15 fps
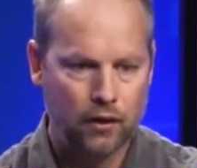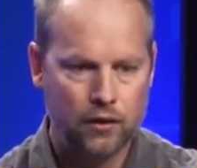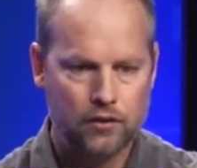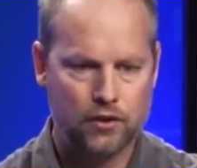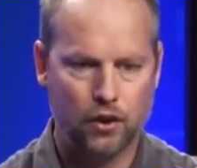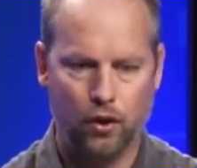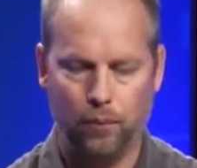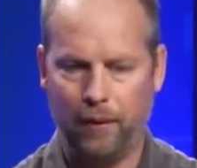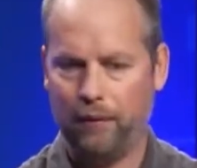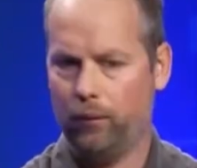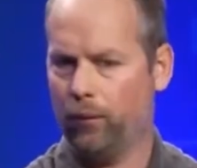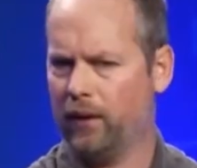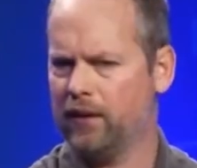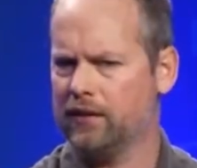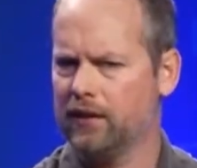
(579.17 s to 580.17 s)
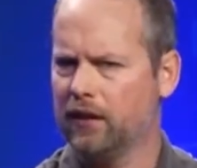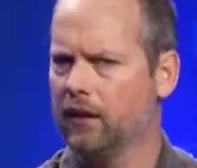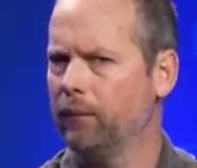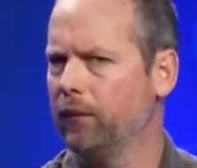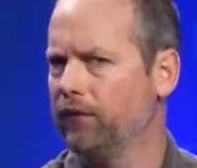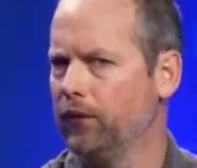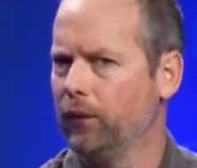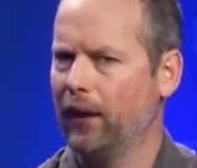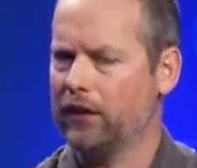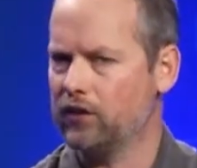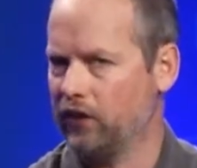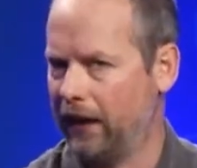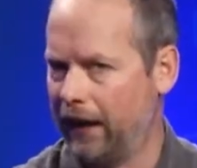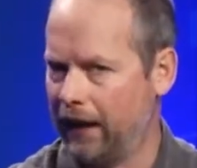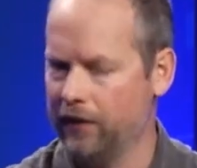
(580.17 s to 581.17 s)
So maybe we want to send them a few
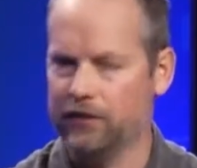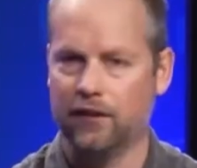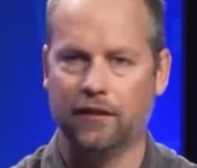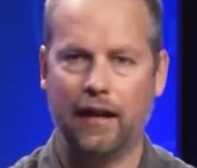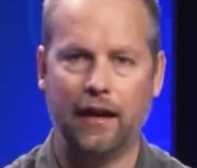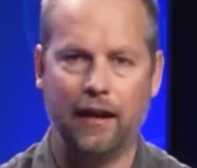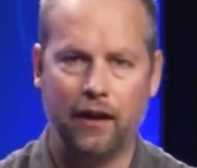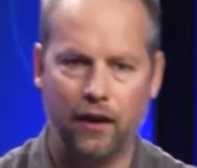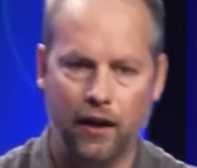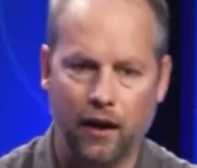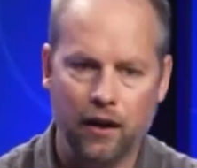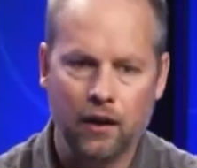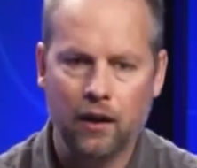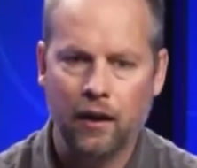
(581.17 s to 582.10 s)
extra ads in that area.